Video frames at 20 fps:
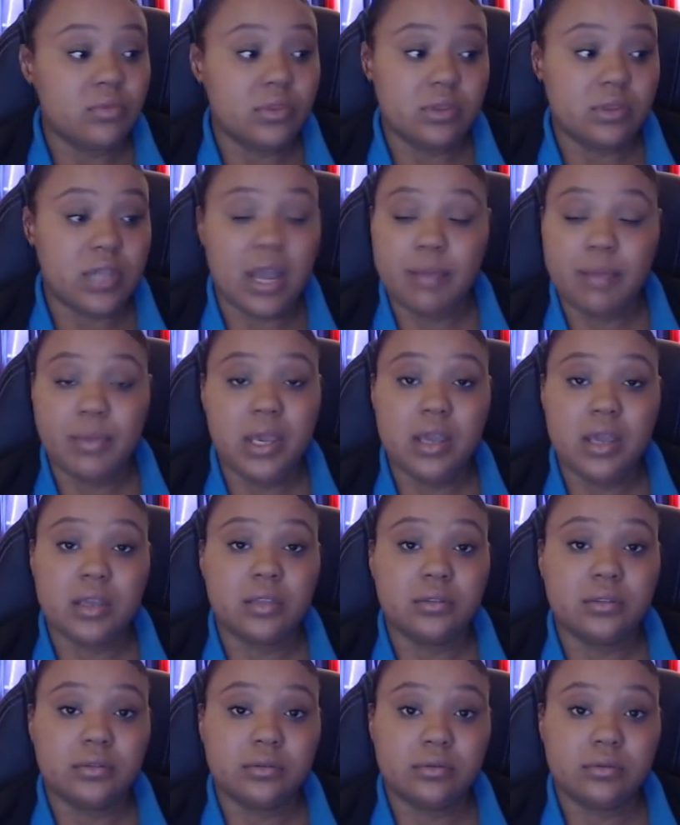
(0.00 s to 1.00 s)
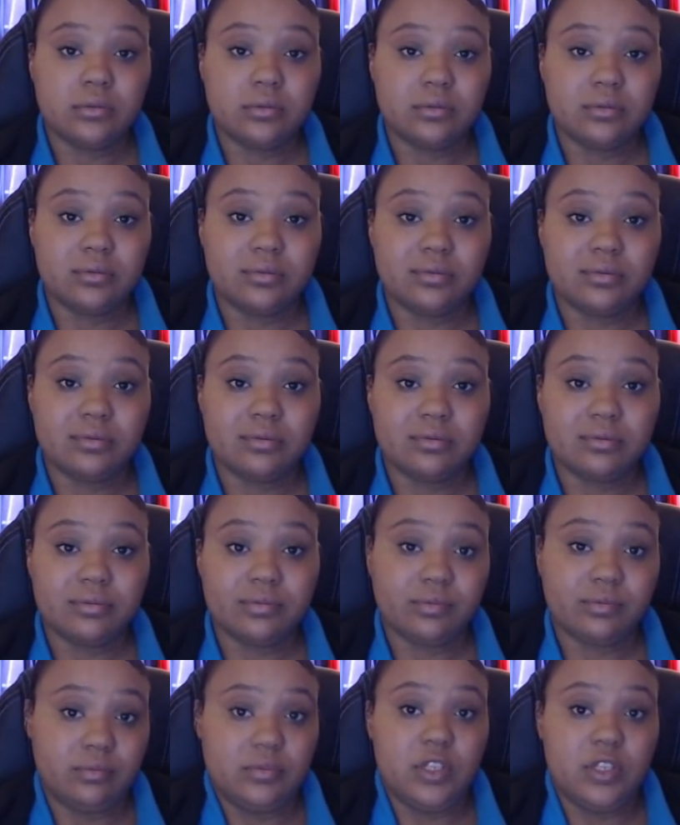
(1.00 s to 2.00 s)
Not me.
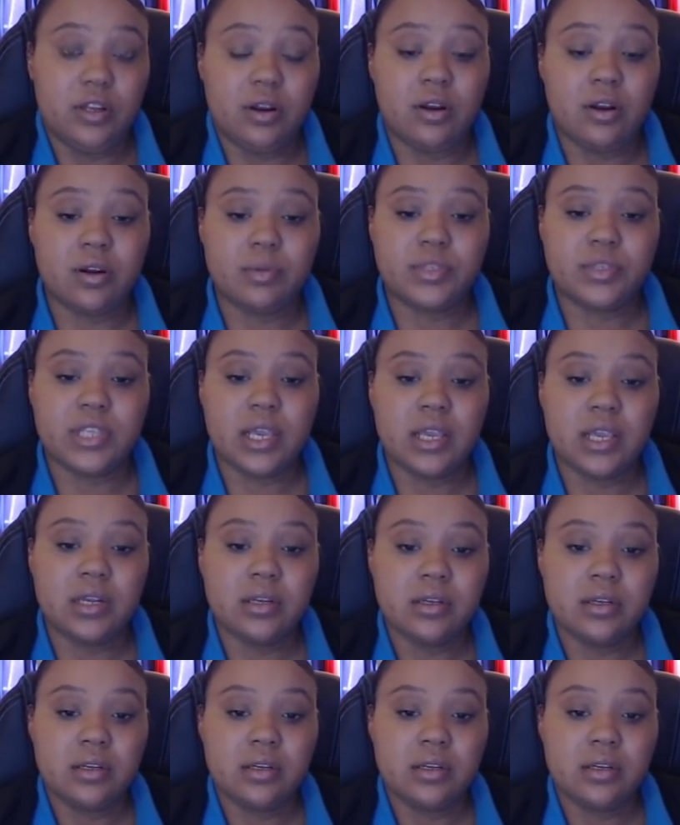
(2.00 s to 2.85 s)
You know what I'm saying?